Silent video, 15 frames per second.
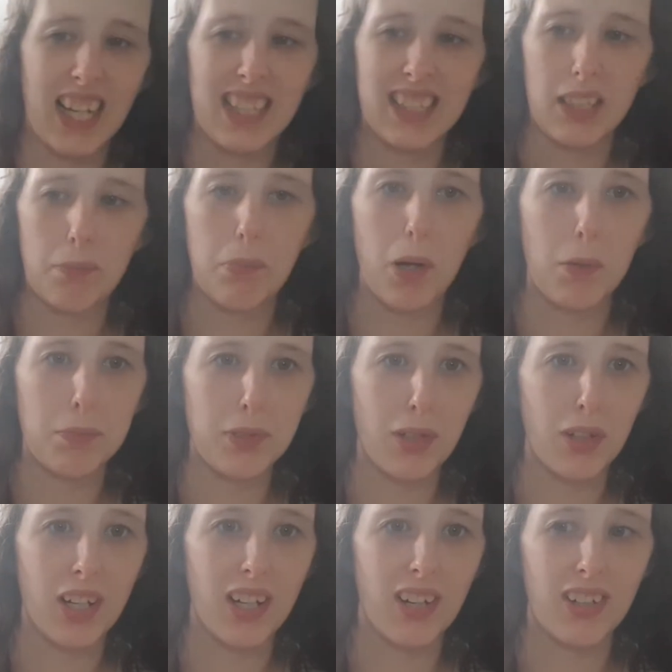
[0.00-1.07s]
I had a pop
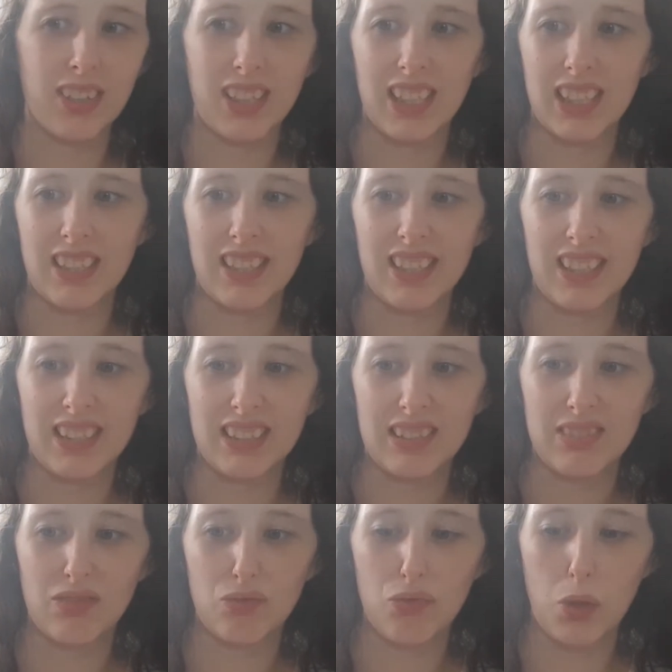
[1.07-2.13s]
socket on it, and it's
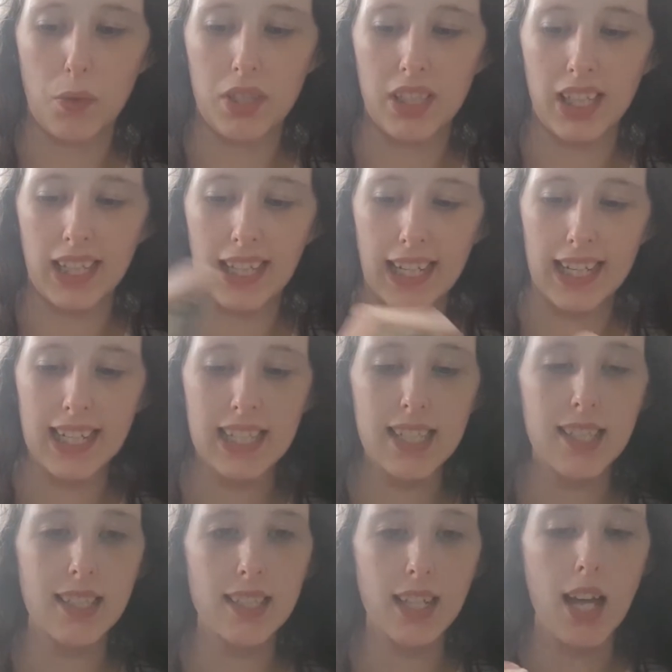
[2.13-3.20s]
ruined the case.
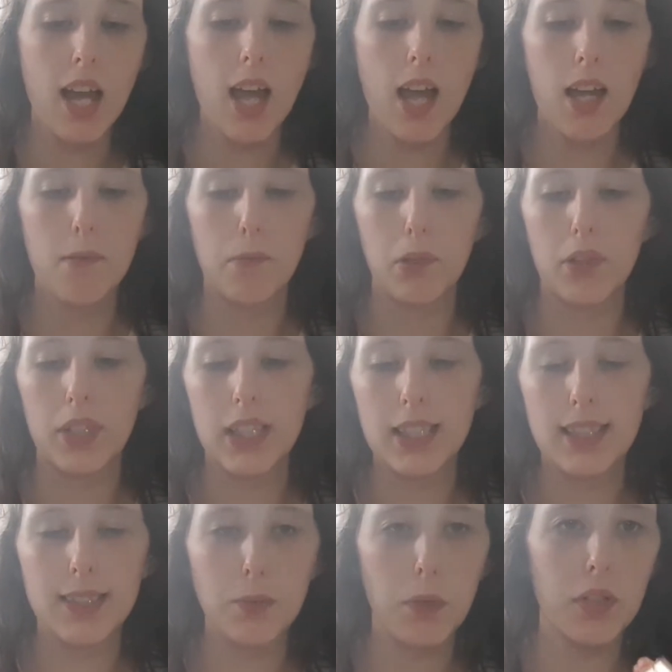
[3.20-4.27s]
But
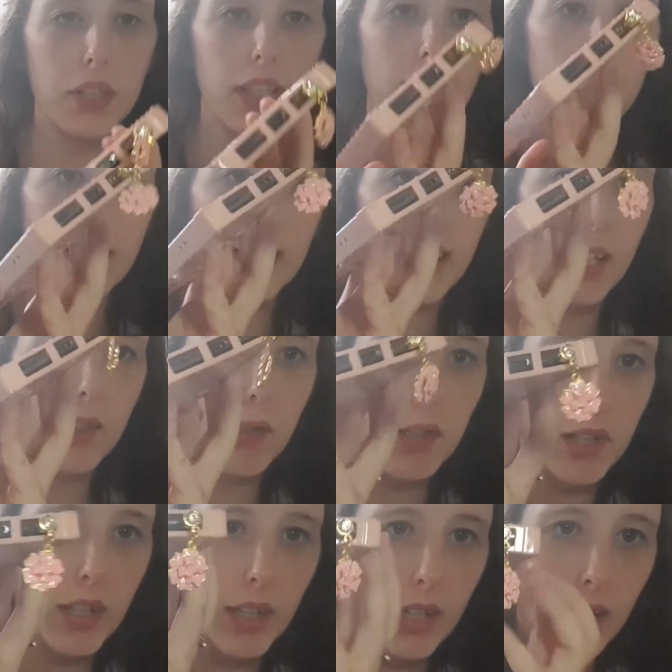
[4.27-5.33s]
this is what the
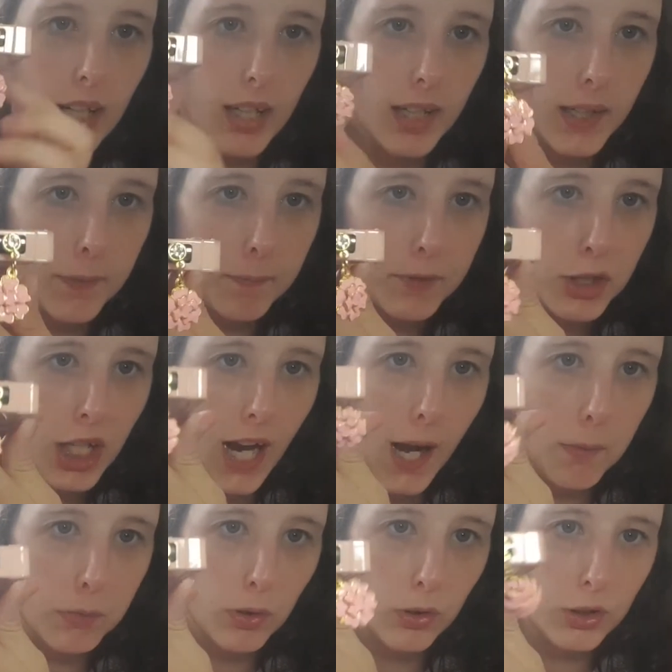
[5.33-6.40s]

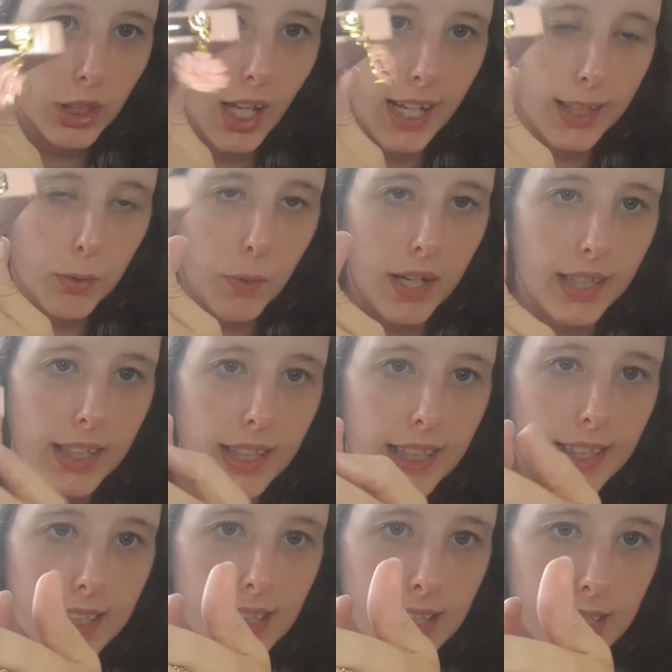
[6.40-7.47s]
charm looks like when
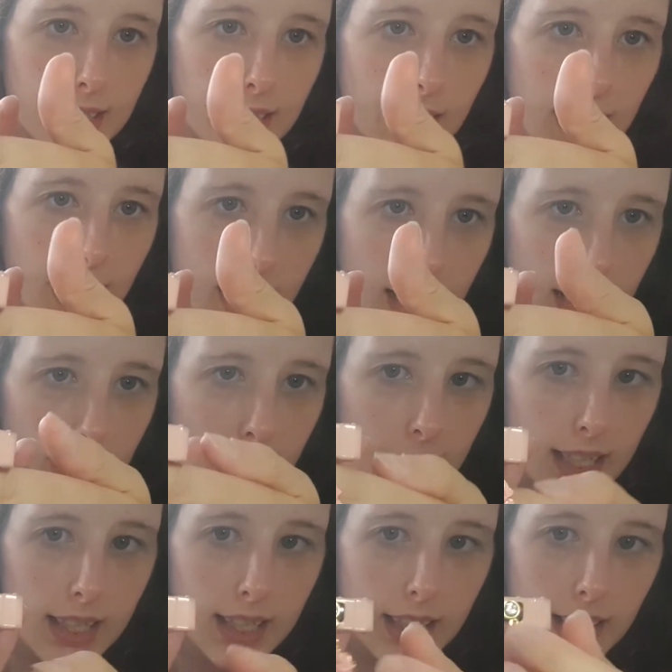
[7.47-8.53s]
it's
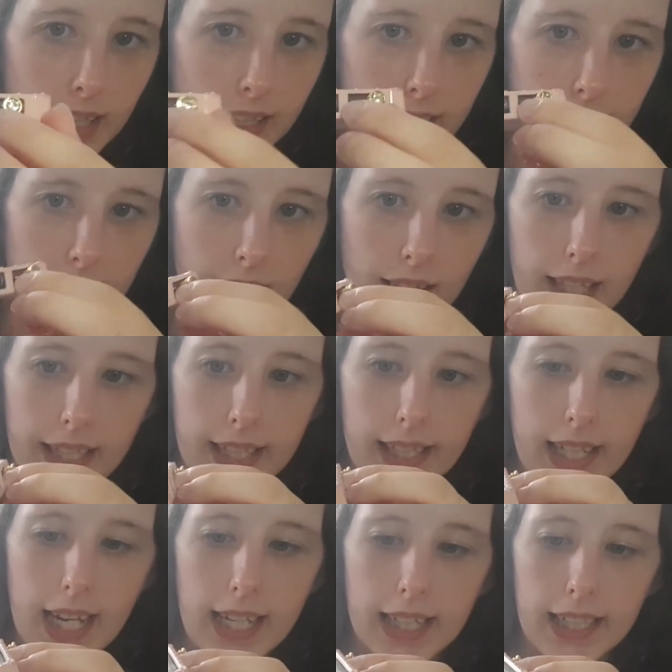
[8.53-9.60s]
in
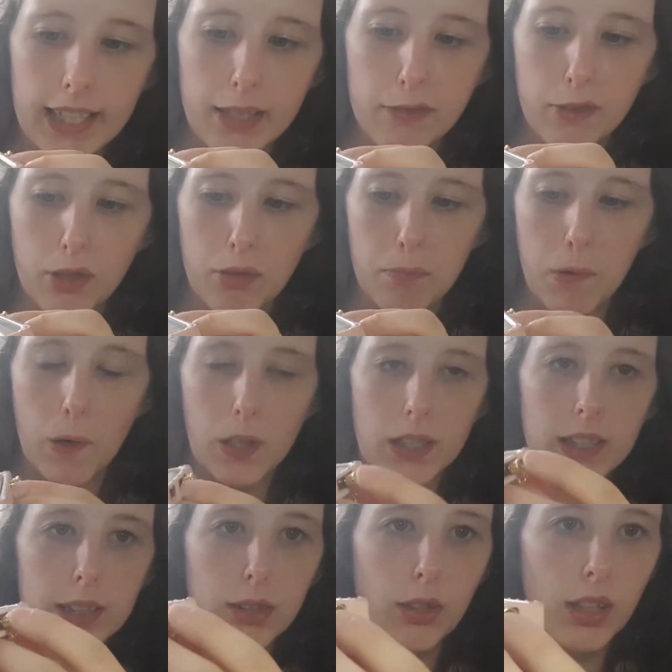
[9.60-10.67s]
the earphone port.
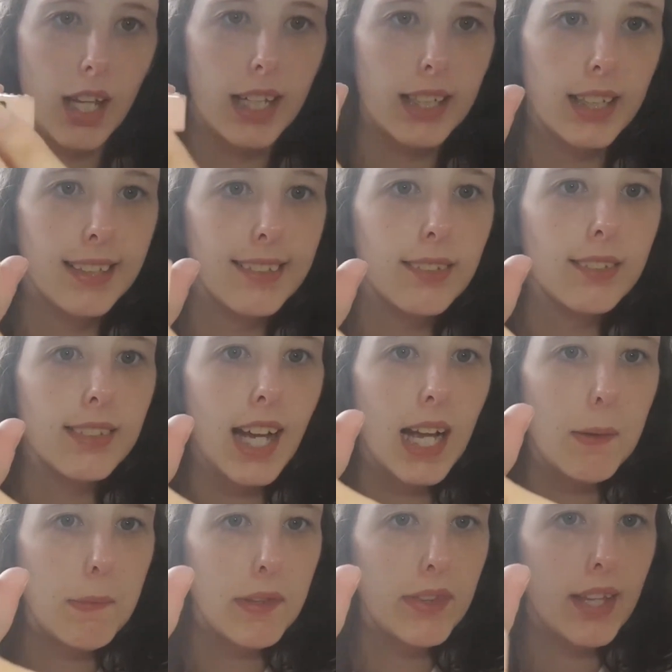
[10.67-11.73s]
It's got like a little
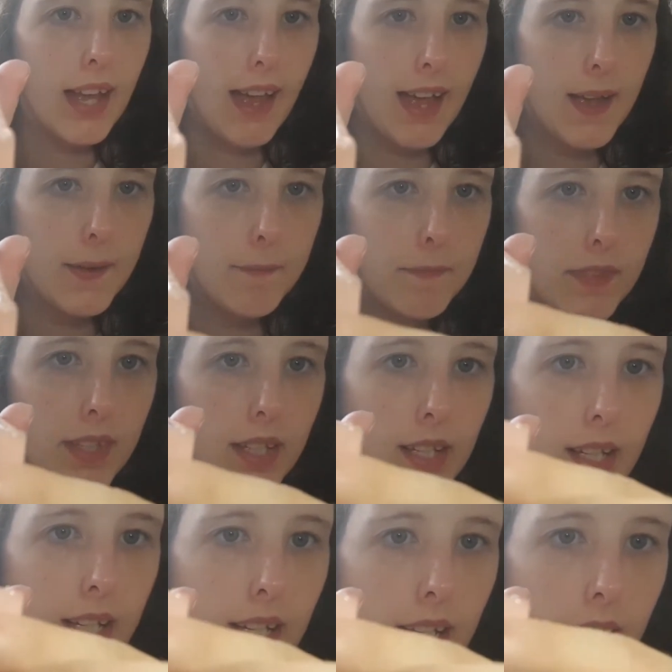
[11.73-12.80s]
diamond there,
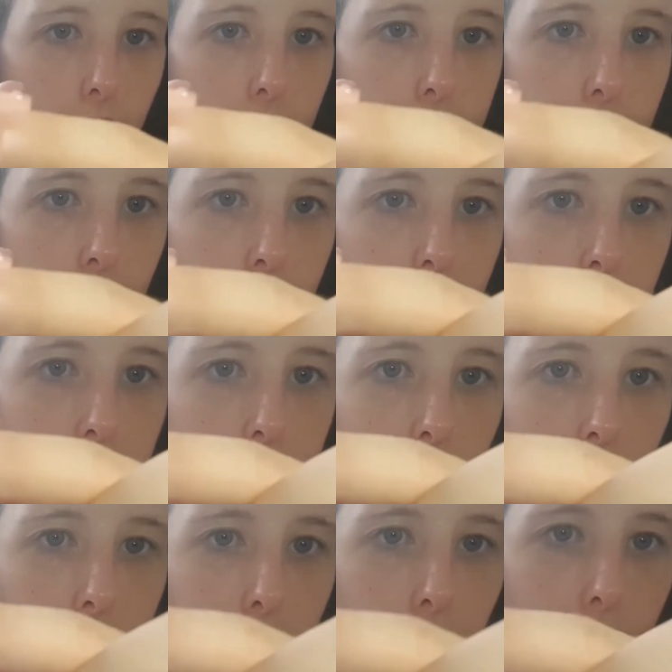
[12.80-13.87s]
and then it's
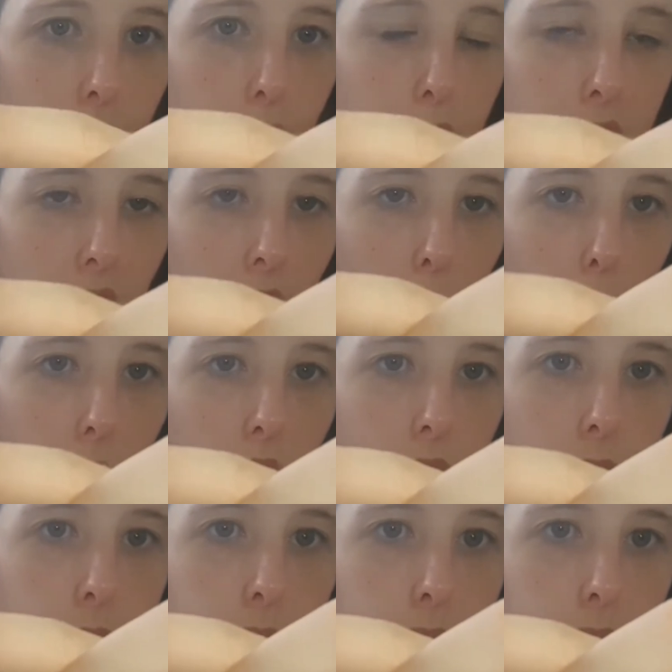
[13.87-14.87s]
like a little flower.